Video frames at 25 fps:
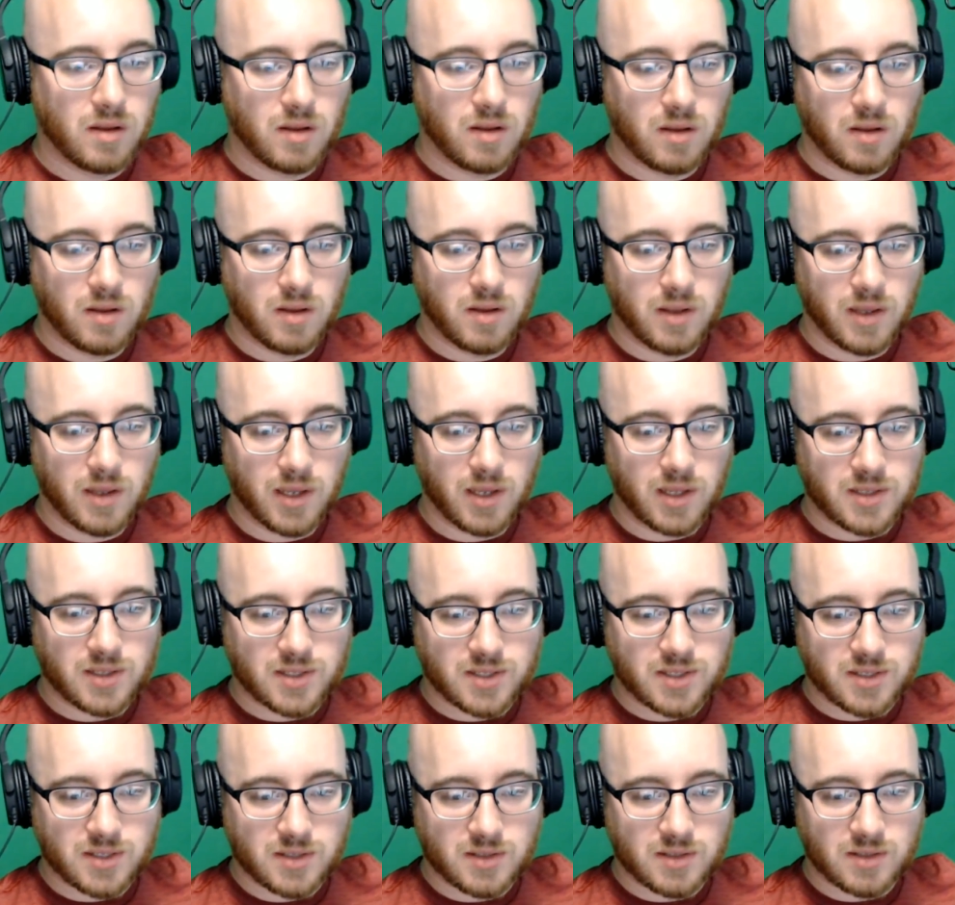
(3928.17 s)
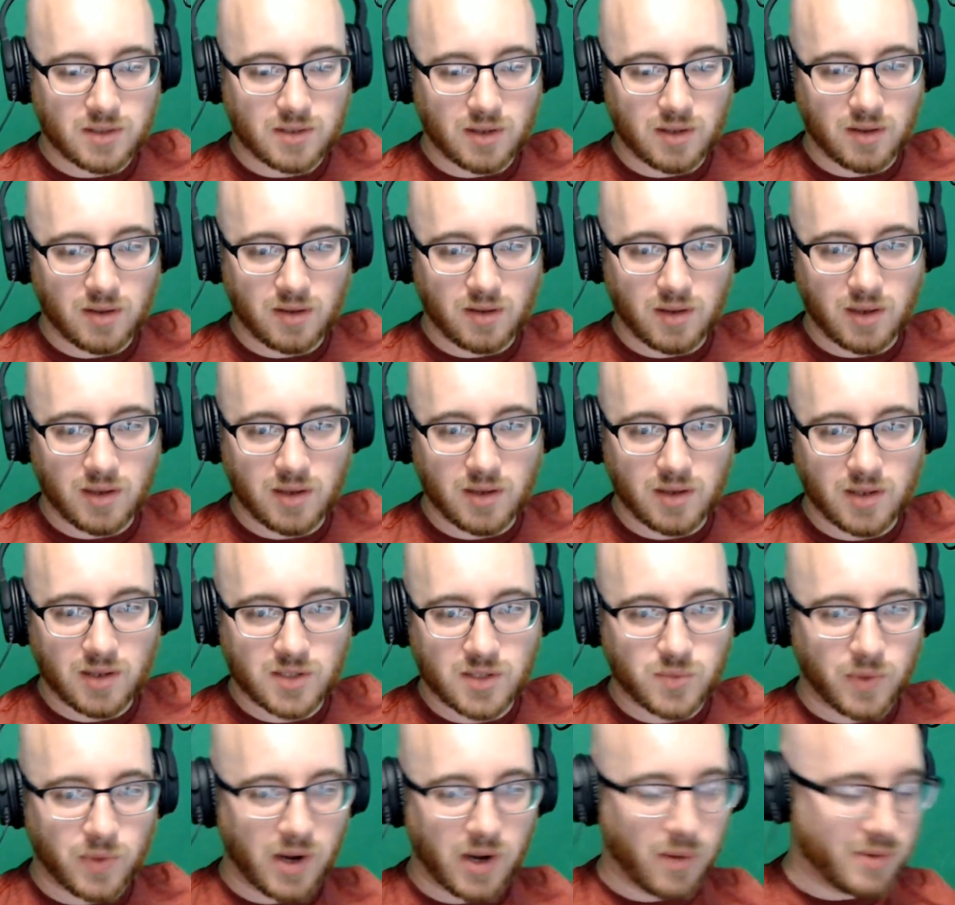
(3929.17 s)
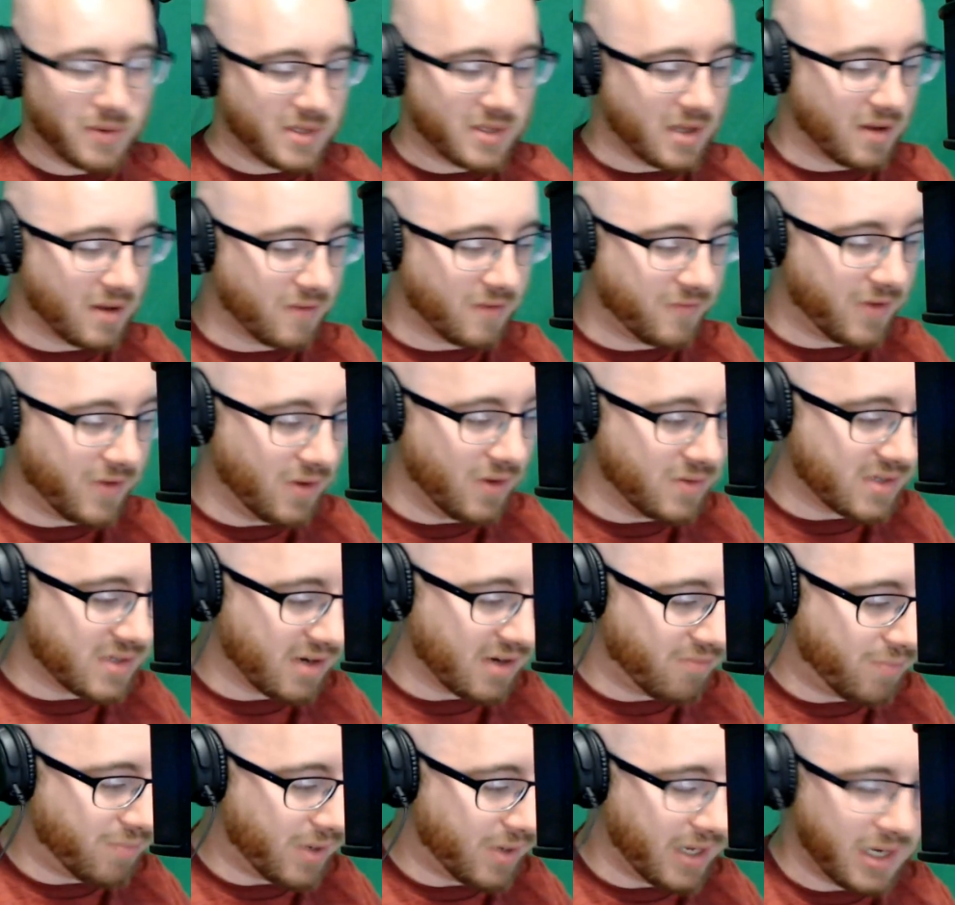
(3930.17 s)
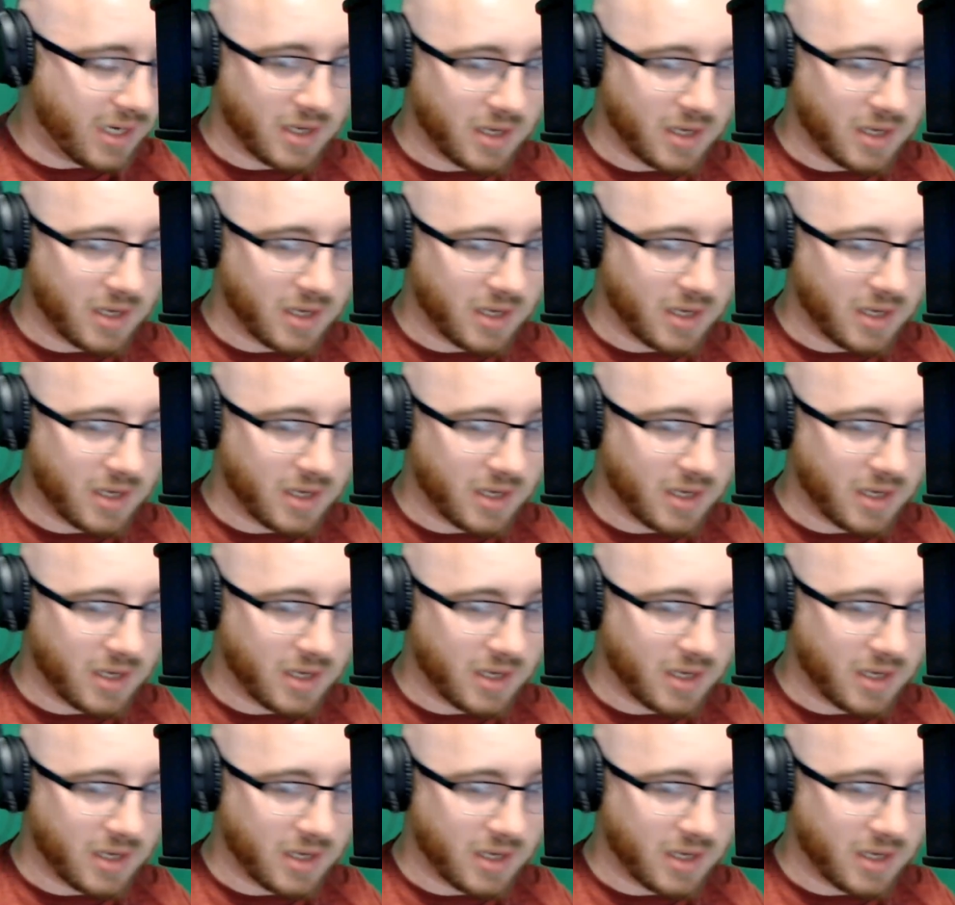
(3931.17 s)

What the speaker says: It's one I always get confused. I've played it.